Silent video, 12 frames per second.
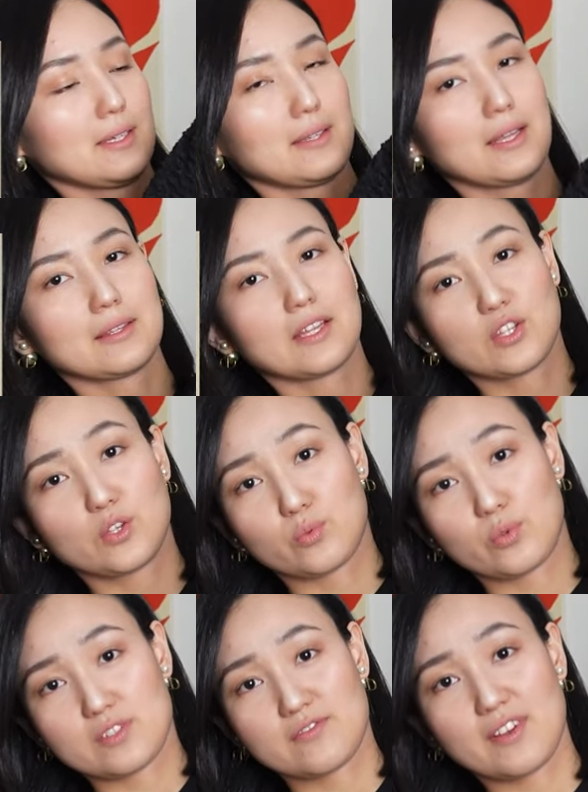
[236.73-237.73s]
I think that it
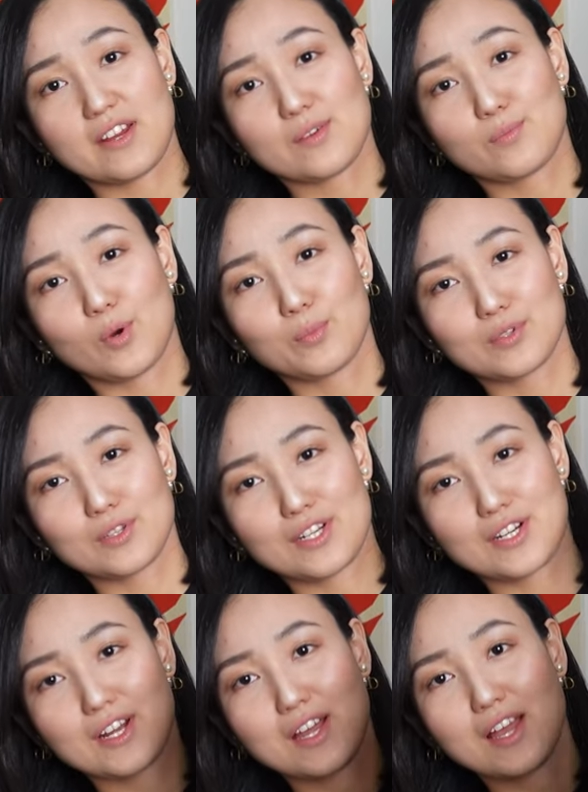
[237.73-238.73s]
was very
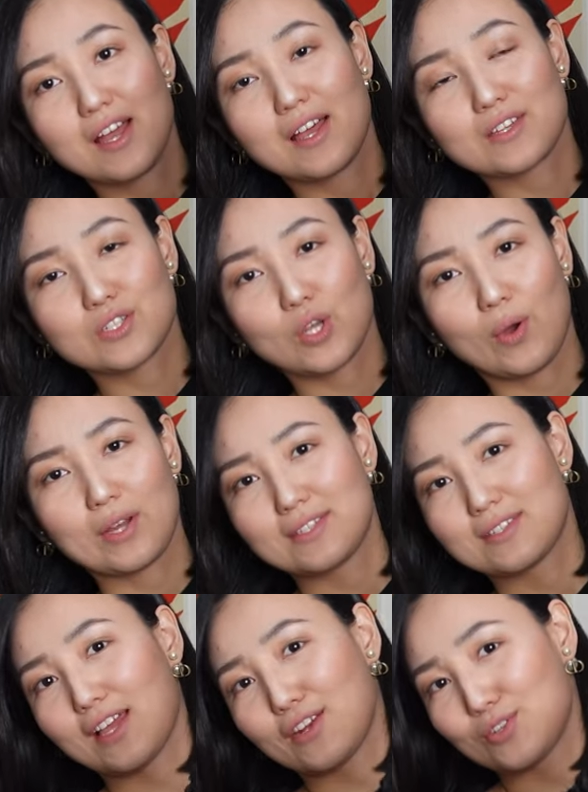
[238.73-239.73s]
popular, so I
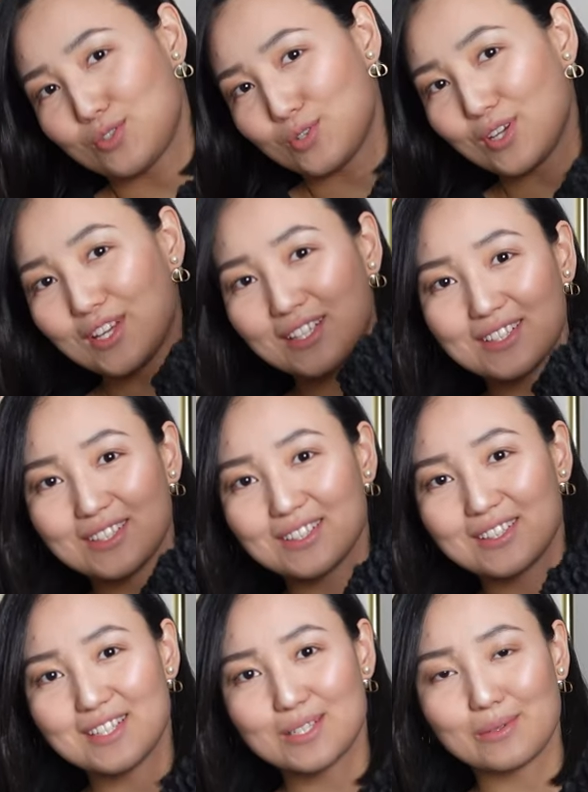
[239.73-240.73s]
decided to
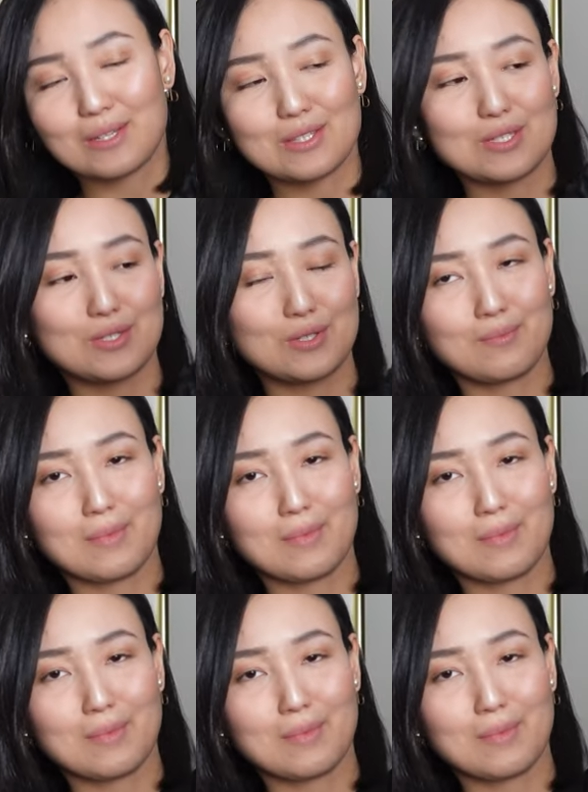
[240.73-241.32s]
include this one too.